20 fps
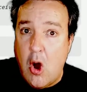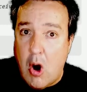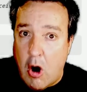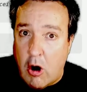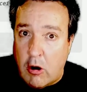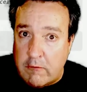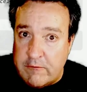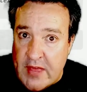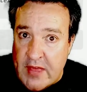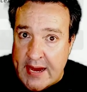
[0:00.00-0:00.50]

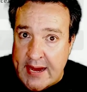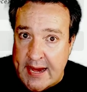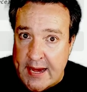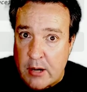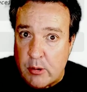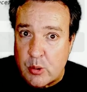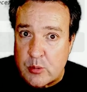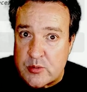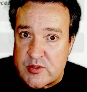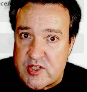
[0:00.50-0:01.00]
of the
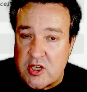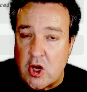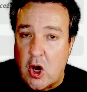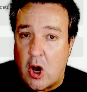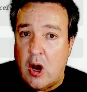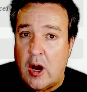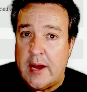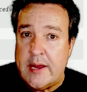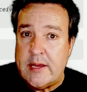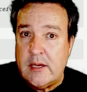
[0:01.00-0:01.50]
Herald's
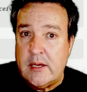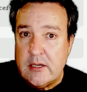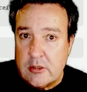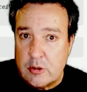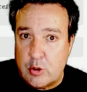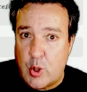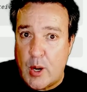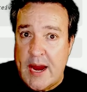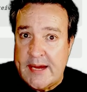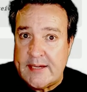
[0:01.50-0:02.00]
guy,
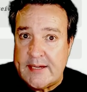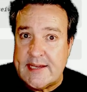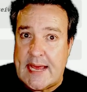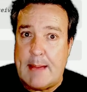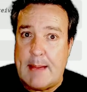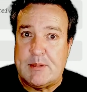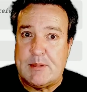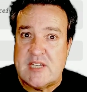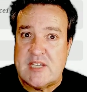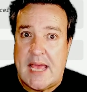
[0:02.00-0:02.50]
Craig
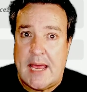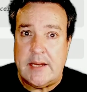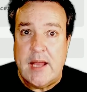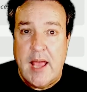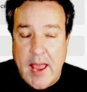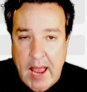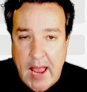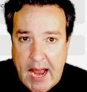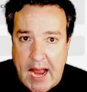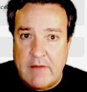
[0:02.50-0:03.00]
Capitan.
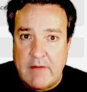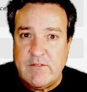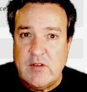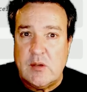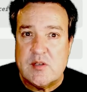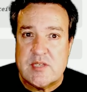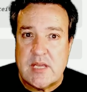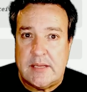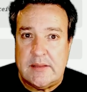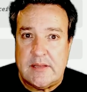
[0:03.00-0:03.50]
Have you
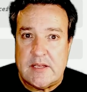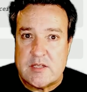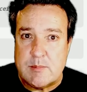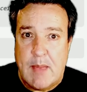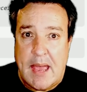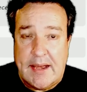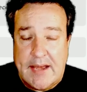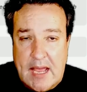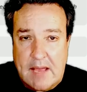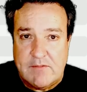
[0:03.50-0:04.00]
seen this
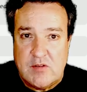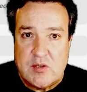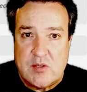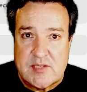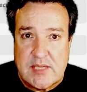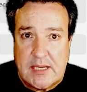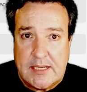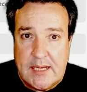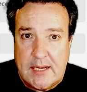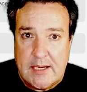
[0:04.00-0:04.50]
man? Have you
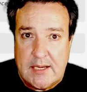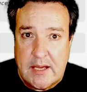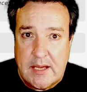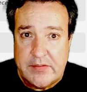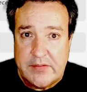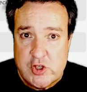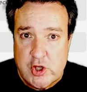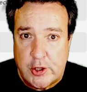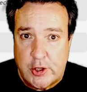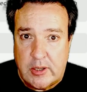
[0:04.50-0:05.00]
seen any
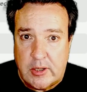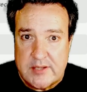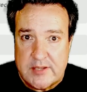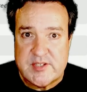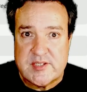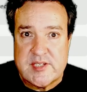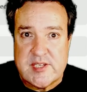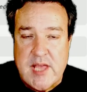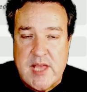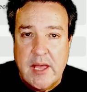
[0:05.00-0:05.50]
other
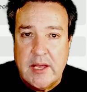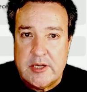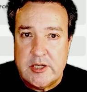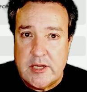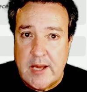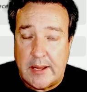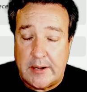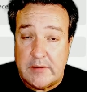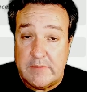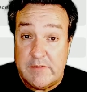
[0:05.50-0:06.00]
journalists?
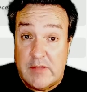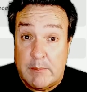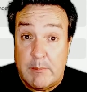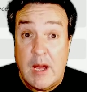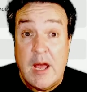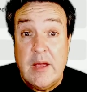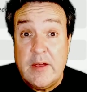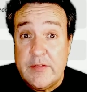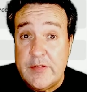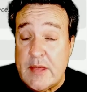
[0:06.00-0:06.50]
None of them.
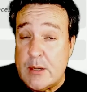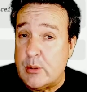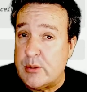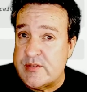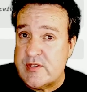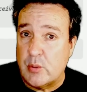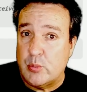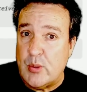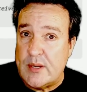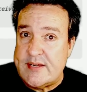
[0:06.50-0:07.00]
There
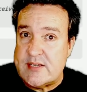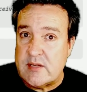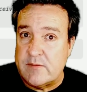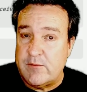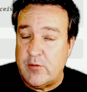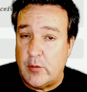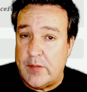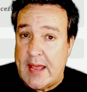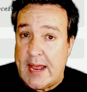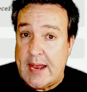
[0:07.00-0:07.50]
is a reason
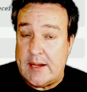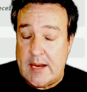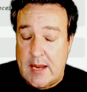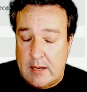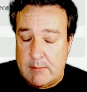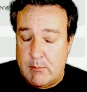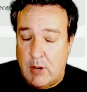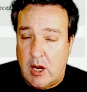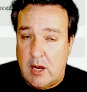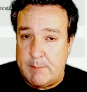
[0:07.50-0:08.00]
for that,
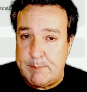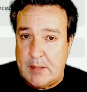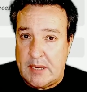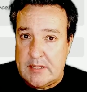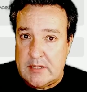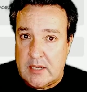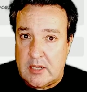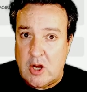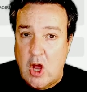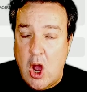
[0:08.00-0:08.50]
in my
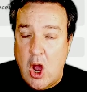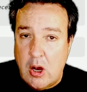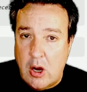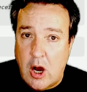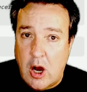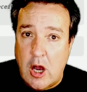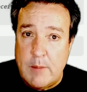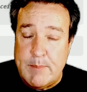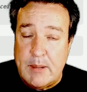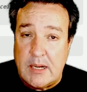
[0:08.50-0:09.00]
opinion.
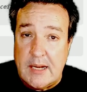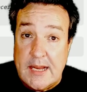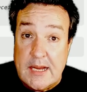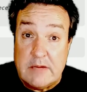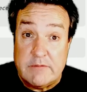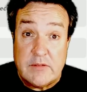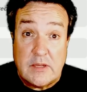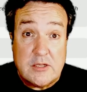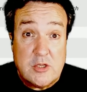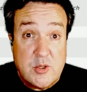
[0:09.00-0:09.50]
I
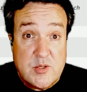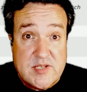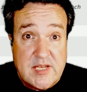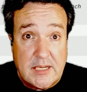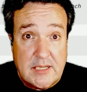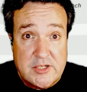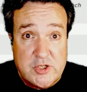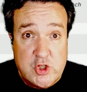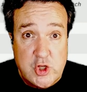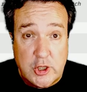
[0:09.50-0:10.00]
believe that New
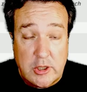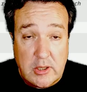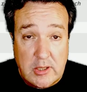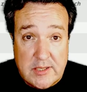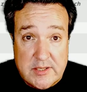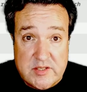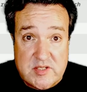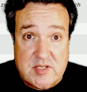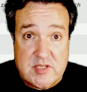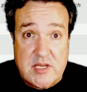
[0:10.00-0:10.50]
Zealand
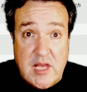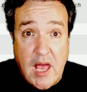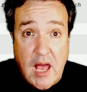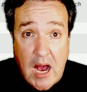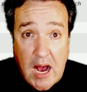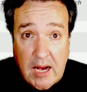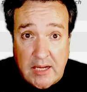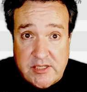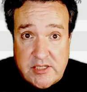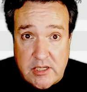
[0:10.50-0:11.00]
journalists
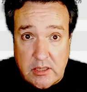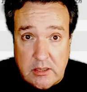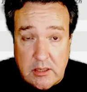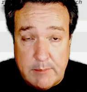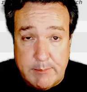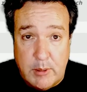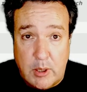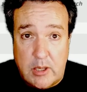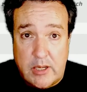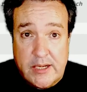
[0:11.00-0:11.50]
are
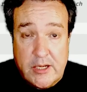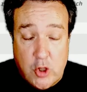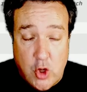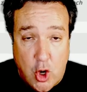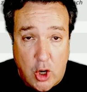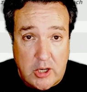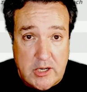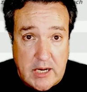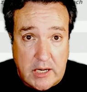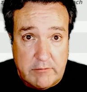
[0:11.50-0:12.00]
deliberately
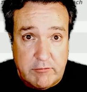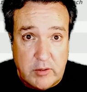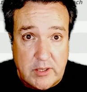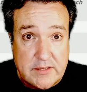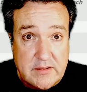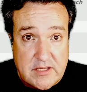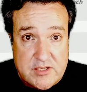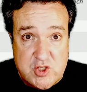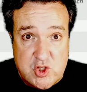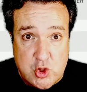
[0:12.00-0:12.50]
not covering
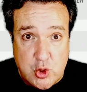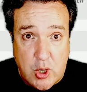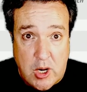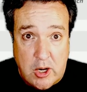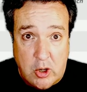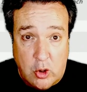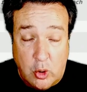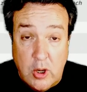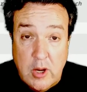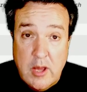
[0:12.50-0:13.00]
this
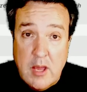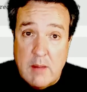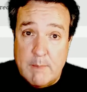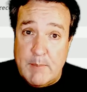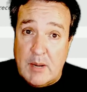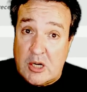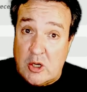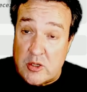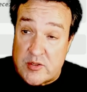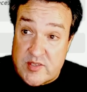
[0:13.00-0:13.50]
trial
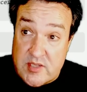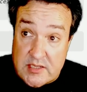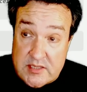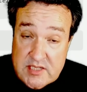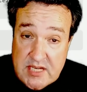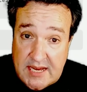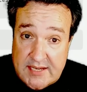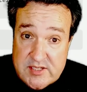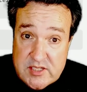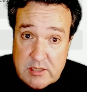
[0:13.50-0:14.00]
because the
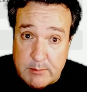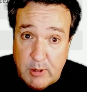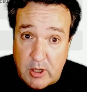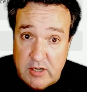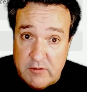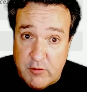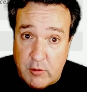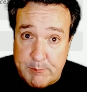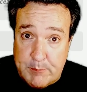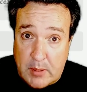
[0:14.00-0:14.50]
testimony
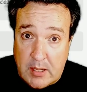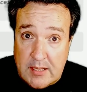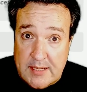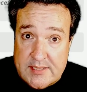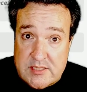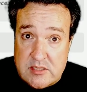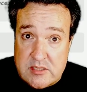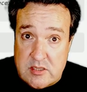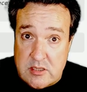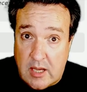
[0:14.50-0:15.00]
from police